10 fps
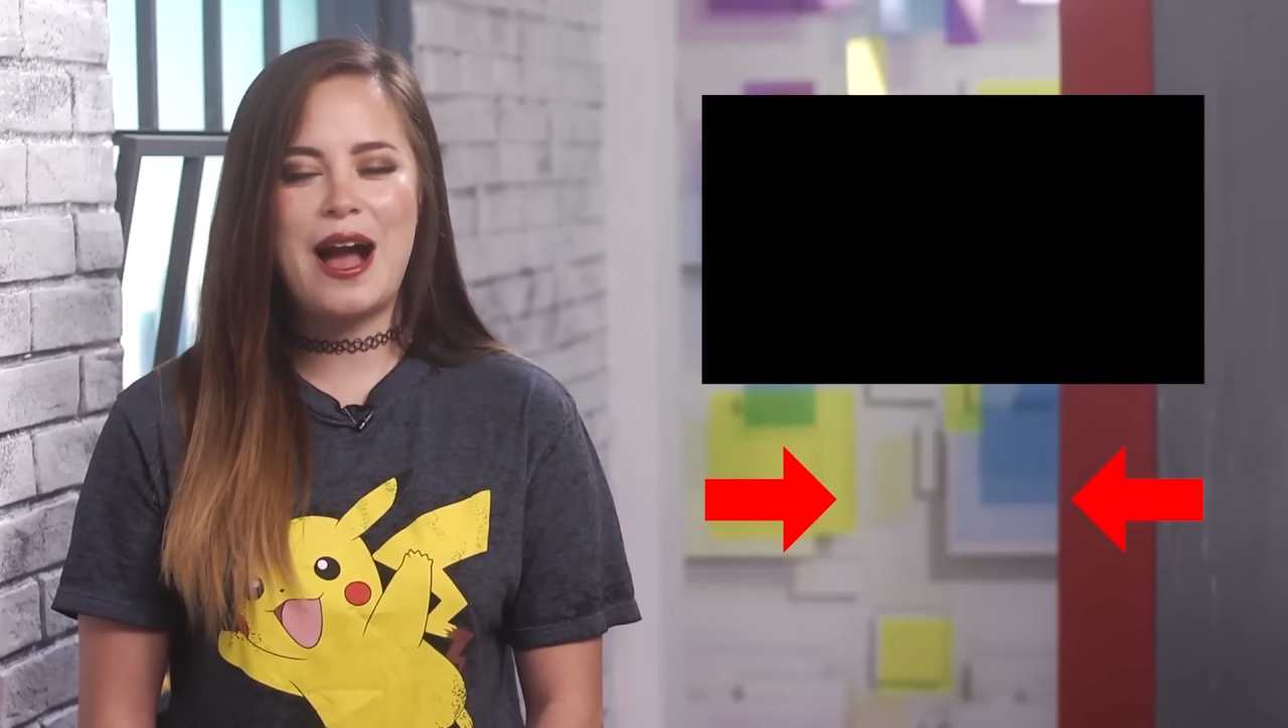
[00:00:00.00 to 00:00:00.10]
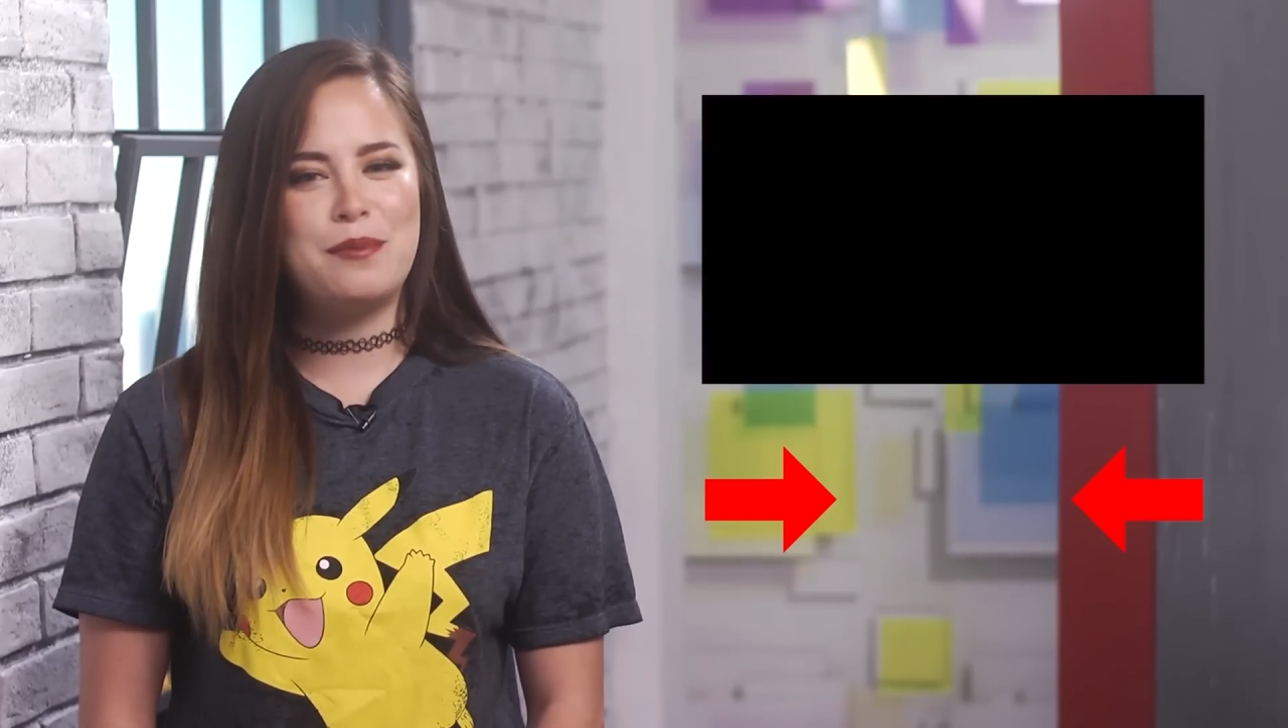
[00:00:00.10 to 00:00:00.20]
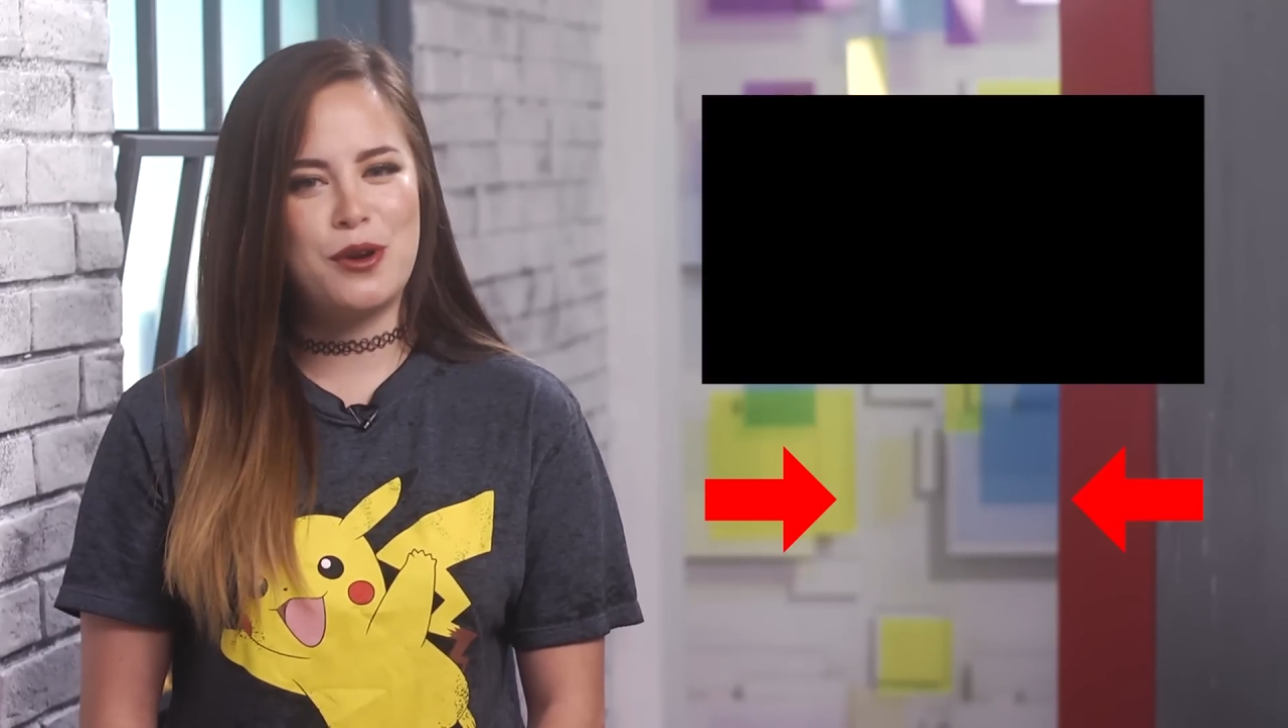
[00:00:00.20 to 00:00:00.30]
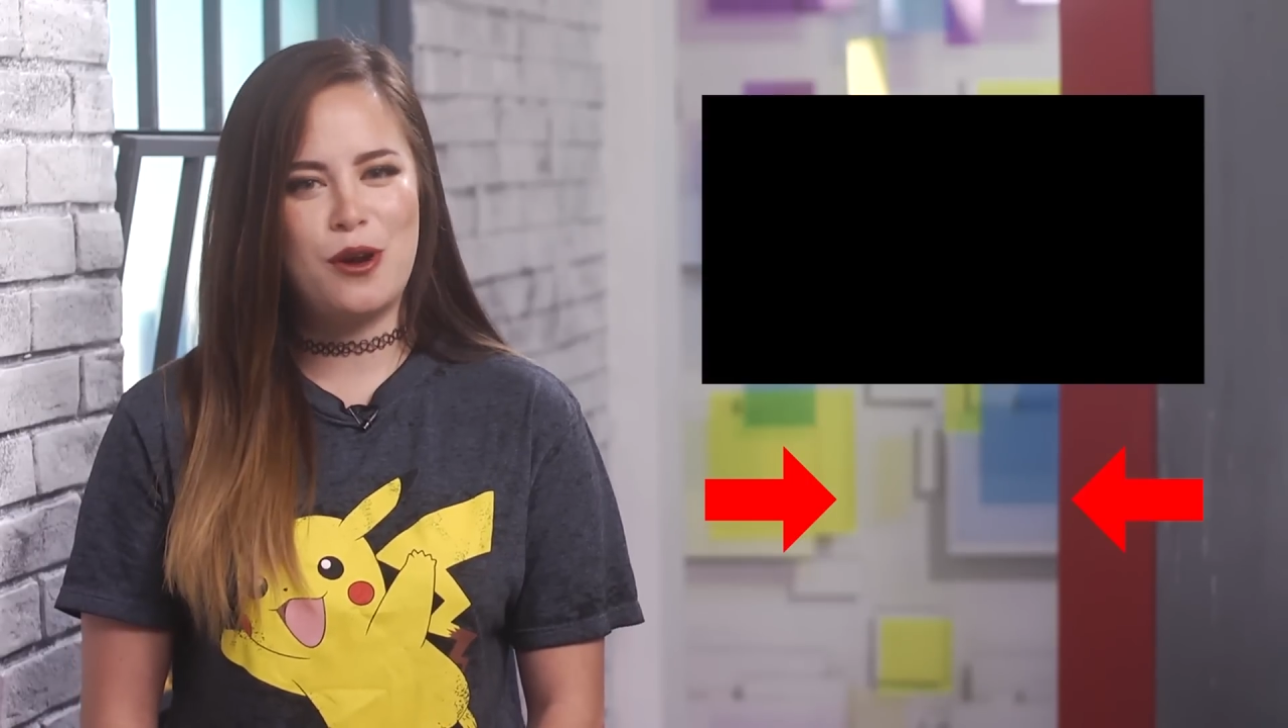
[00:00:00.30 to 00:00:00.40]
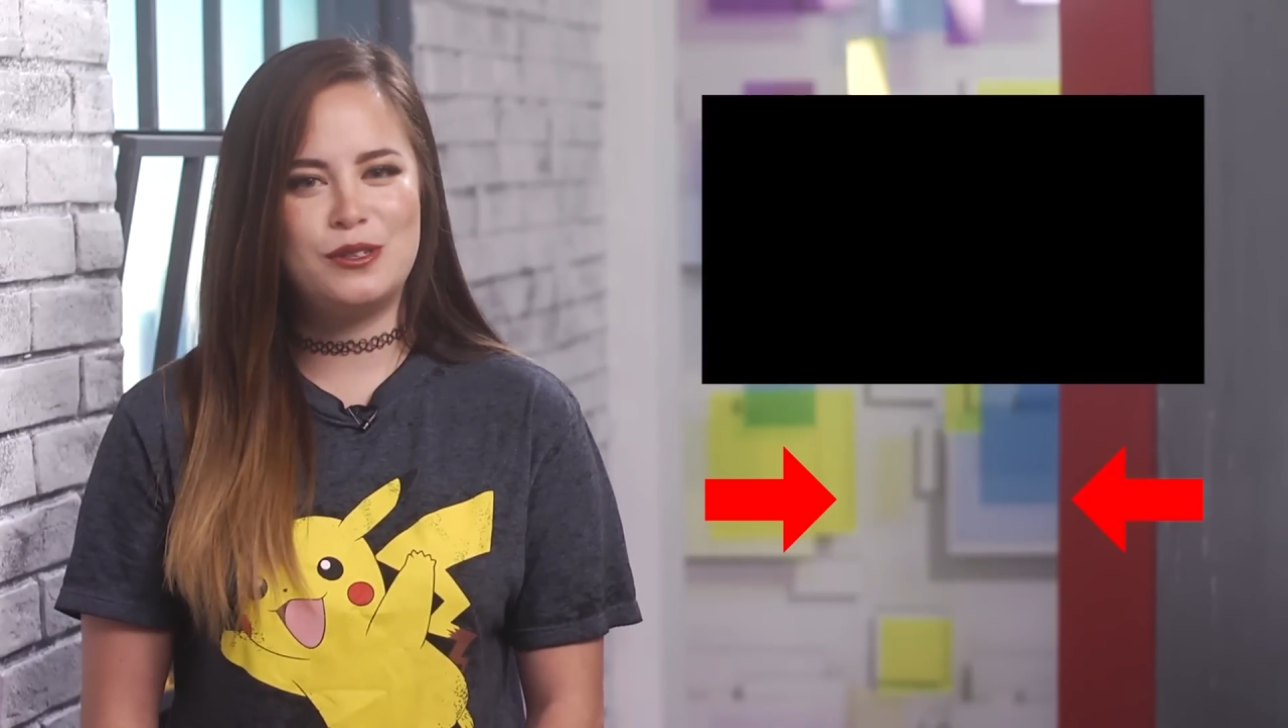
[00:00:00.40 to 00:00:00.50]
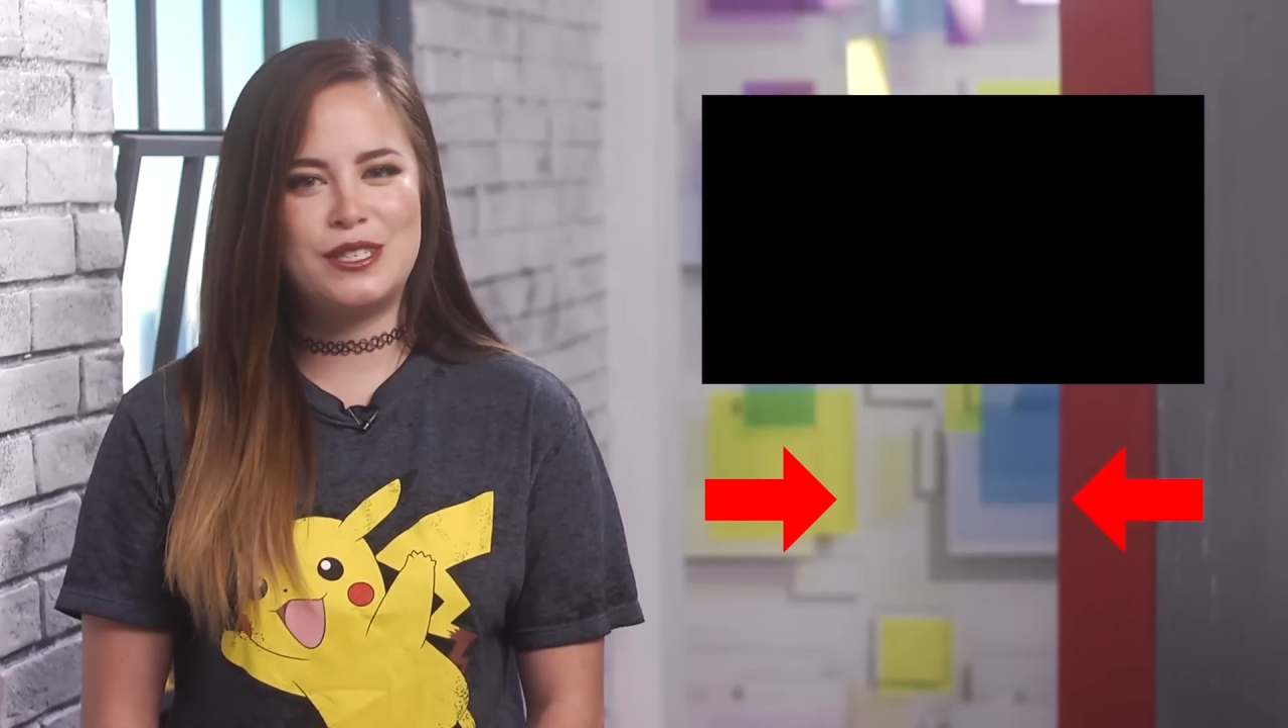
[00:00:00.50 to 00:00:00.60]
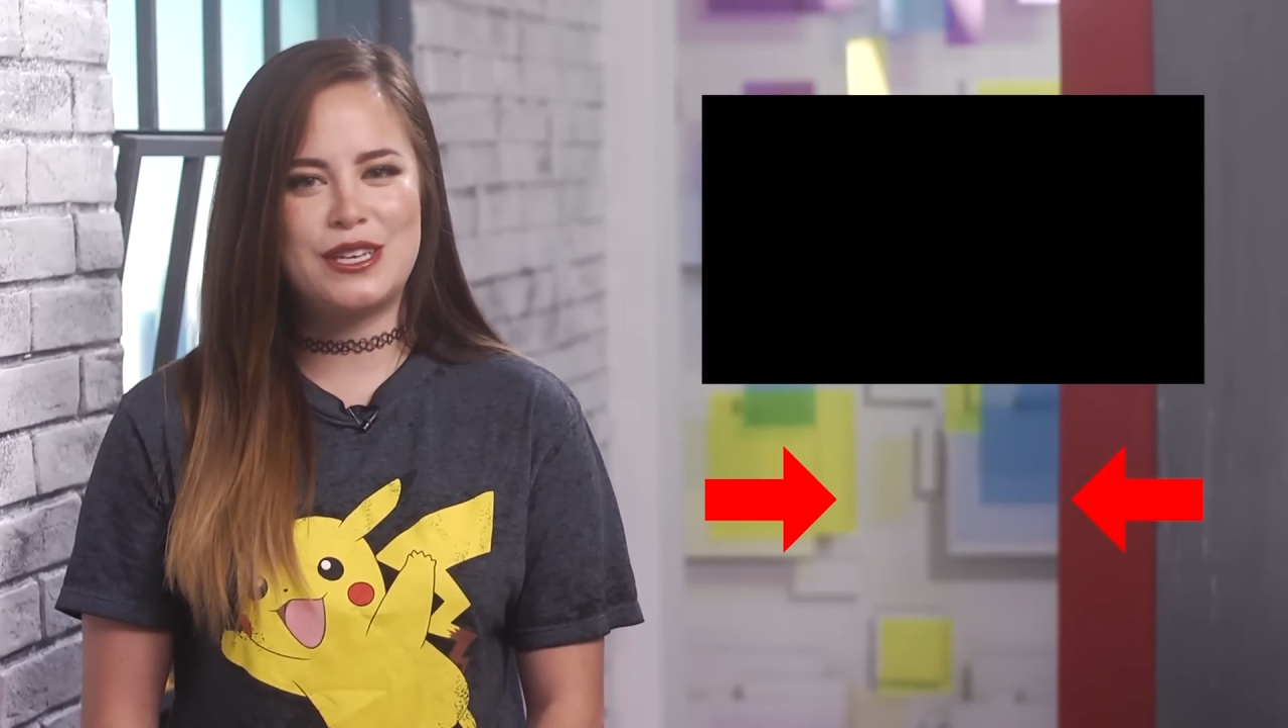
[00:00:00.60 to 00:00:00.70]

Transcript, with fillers: I'm your host,